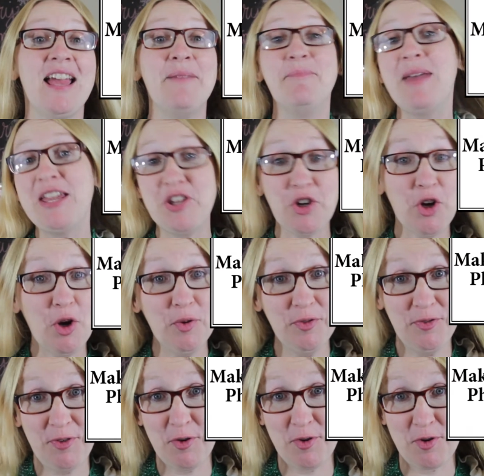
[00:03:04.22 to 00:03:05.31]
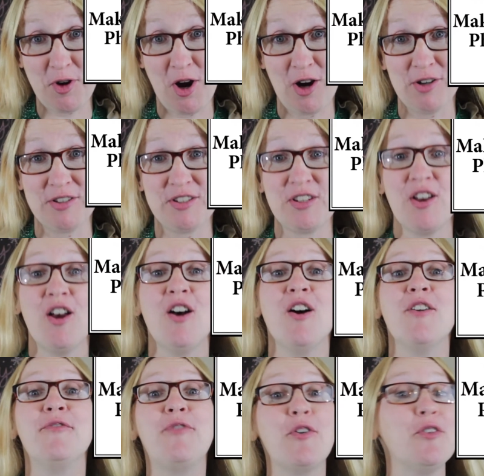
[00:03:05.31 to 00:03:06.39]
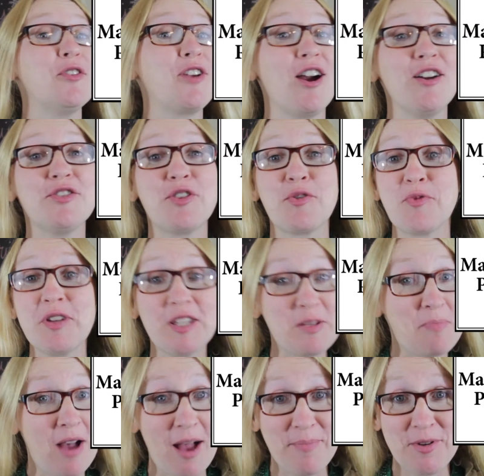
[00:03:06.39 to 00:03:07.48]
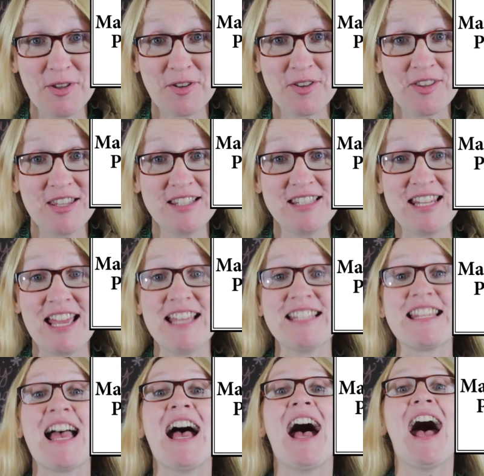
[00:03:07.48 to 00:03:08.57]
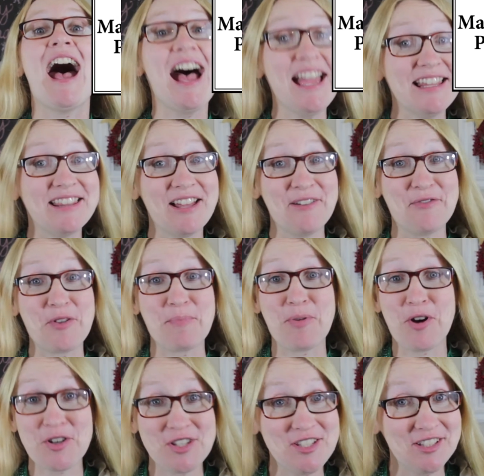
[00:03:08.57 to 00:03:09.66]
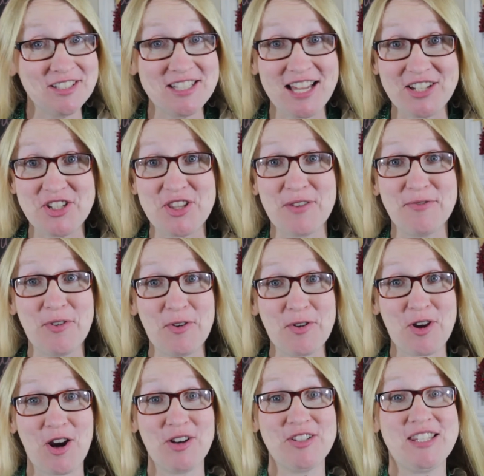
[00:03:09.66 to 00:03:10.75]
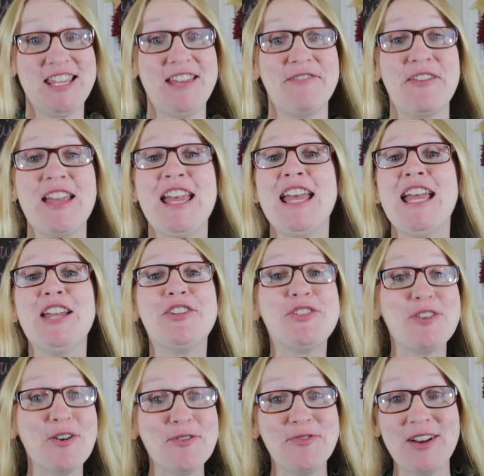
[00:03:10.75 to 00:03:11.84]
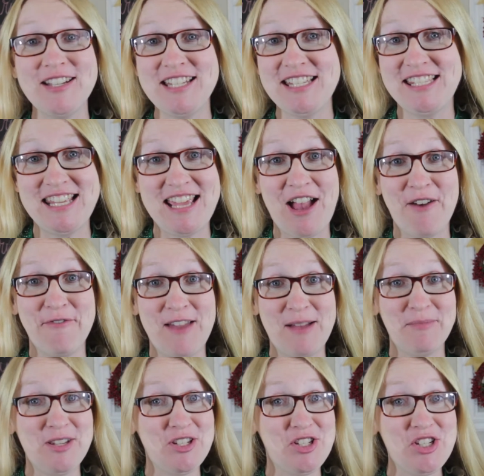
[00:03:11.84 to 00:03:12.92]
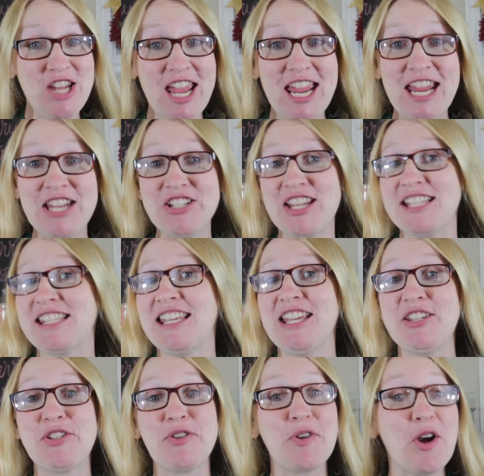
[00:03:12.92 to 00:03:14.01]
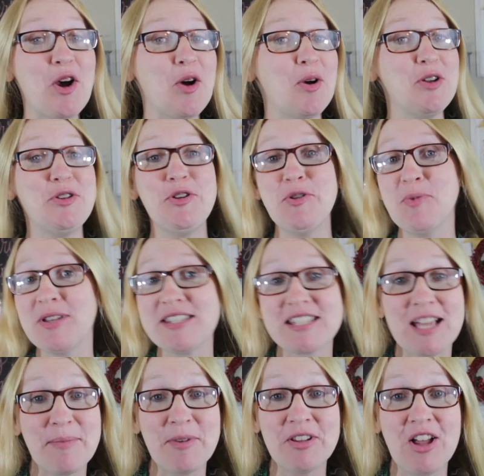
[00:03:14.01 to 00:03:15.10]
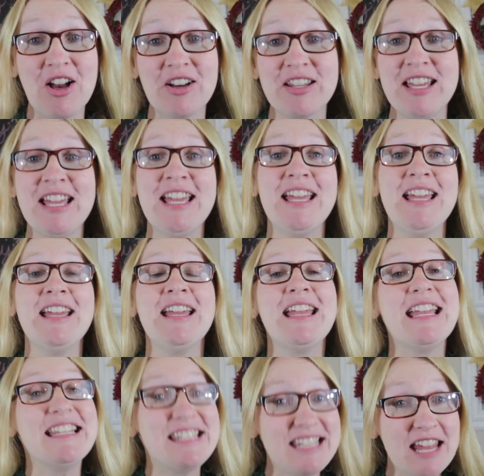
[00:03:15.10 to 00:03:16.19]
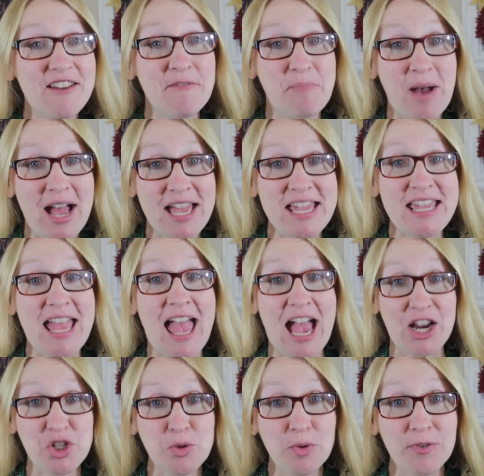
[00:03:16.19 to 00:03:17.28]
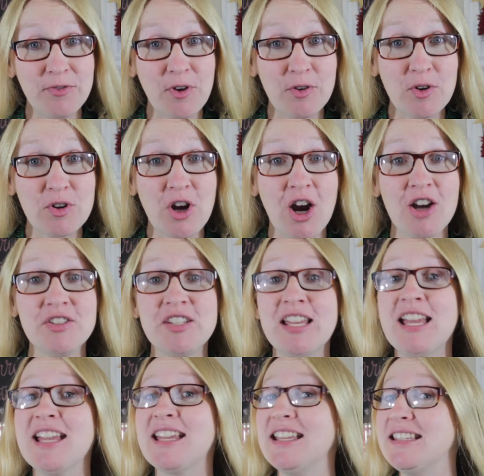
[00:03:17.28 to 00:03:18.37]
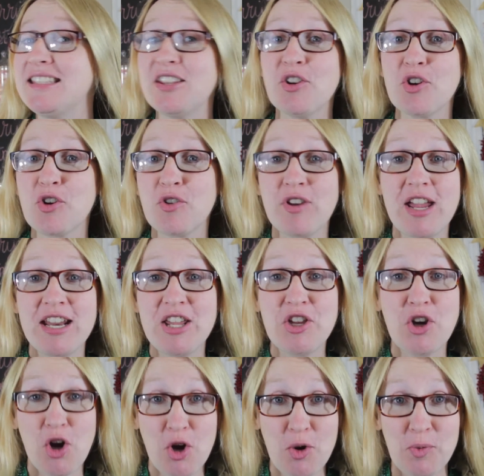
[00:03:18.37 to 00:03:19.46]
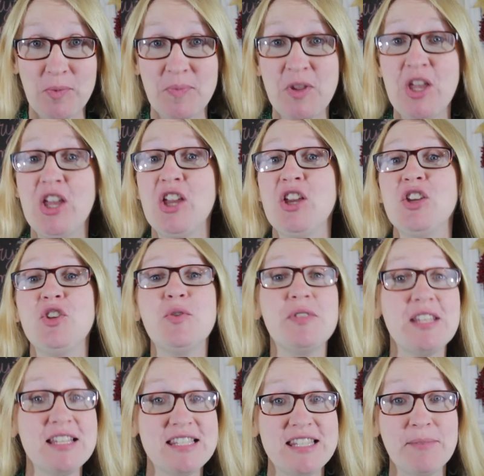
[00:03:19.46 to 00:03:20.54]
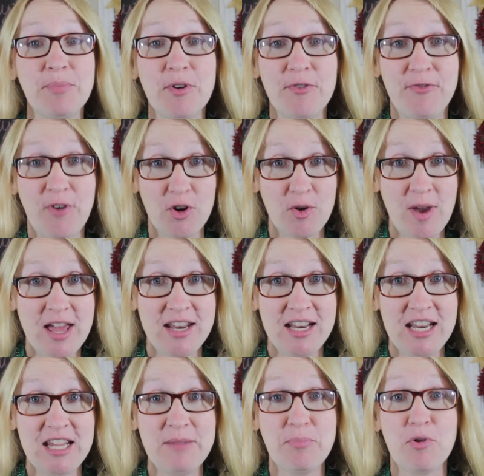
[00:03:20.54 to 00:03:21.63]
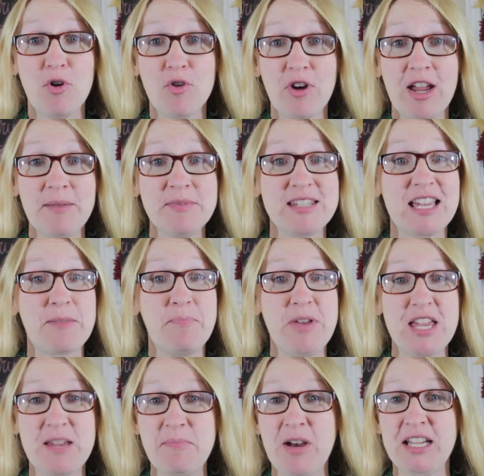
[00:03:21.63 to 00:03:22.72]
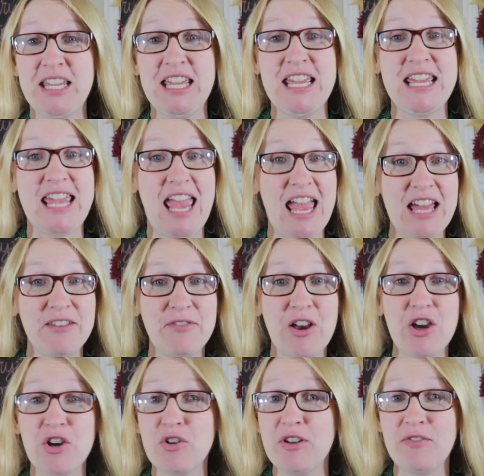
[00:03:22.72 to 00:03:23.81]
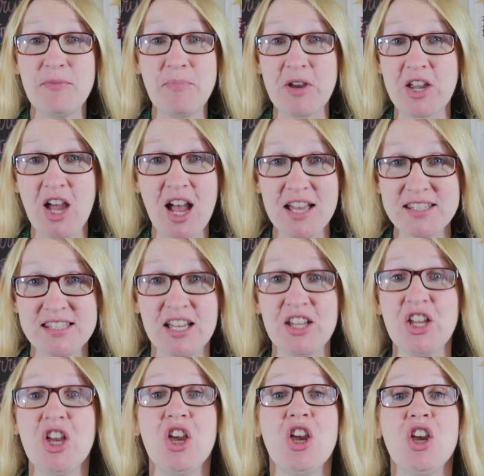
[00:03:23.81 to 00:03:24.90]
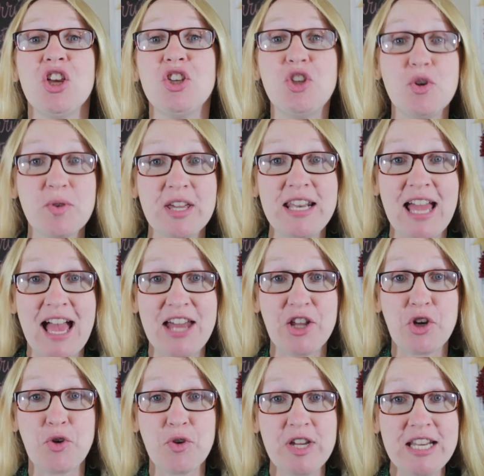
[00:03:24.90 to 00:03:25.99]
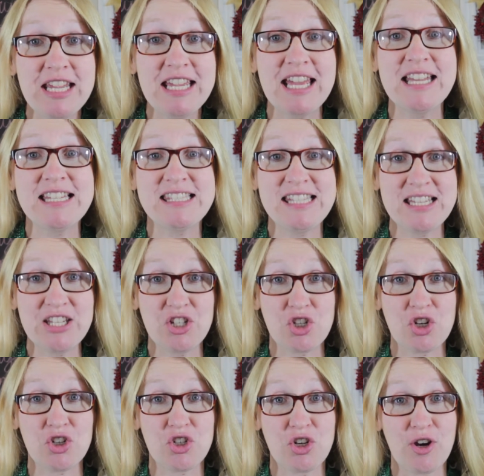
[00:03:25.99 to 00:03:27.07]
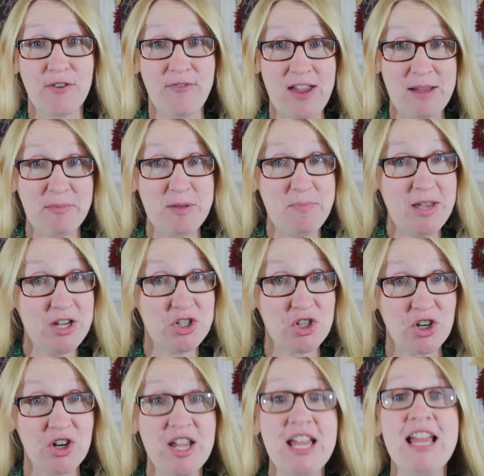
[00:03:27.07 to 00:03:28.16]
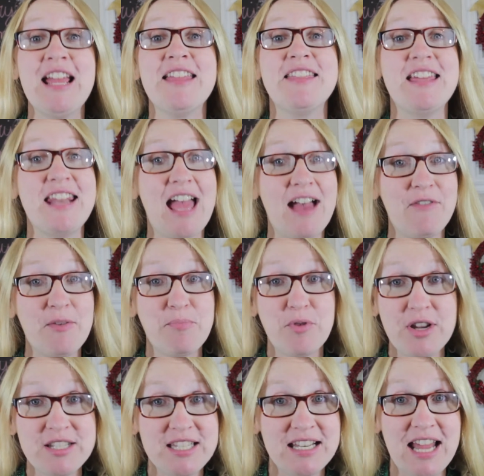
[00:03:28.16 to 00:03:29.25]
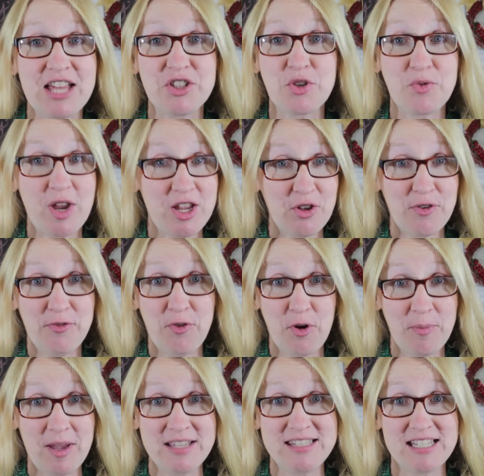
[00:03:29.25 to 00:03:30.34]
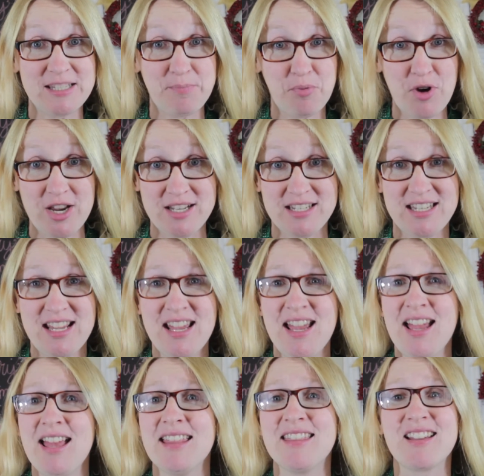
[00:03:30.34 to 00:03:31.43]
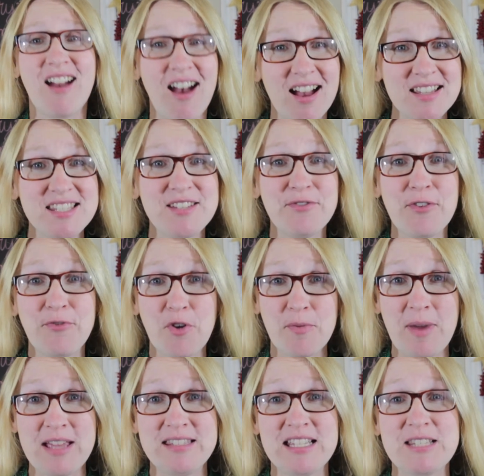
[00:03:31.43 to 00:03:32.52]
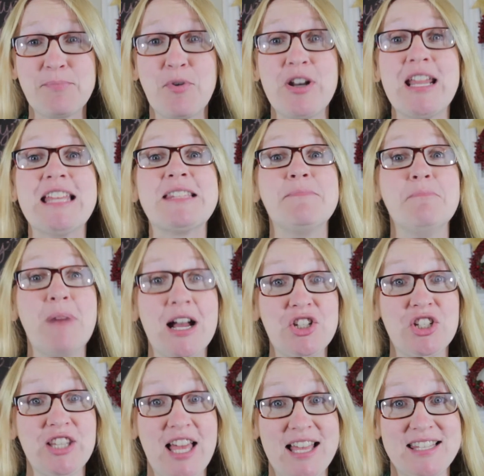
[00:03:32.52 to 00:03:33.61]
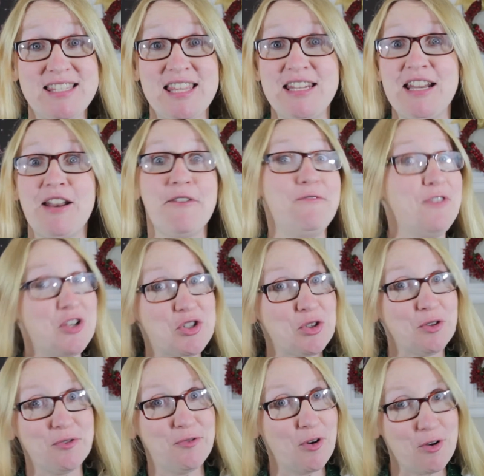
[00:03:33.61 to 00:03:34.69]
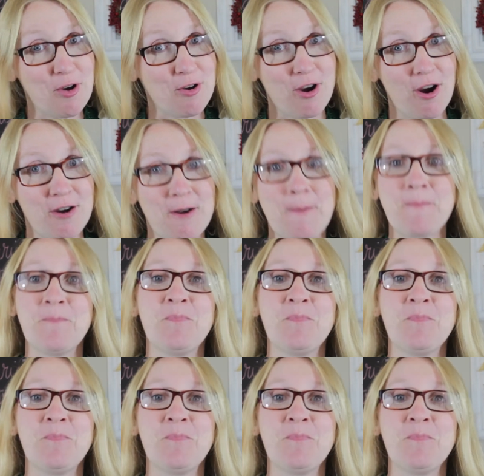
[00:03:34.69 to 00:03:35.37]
Make your own photo cards. Photo cards are really popular these days. I love the personal touch that photo cards give. It's so fun to see how families change as kids grow and new ones come along. Instead of buying actual photo cards, consider creating your own. Using simple photo editing programs like PicMonkey, Canva, or even Picasa, you can add a greeting and a signature to your family picture, then have it printed as a regular 4x6 print. The cost of a 4x6 print is much less than an official photo card,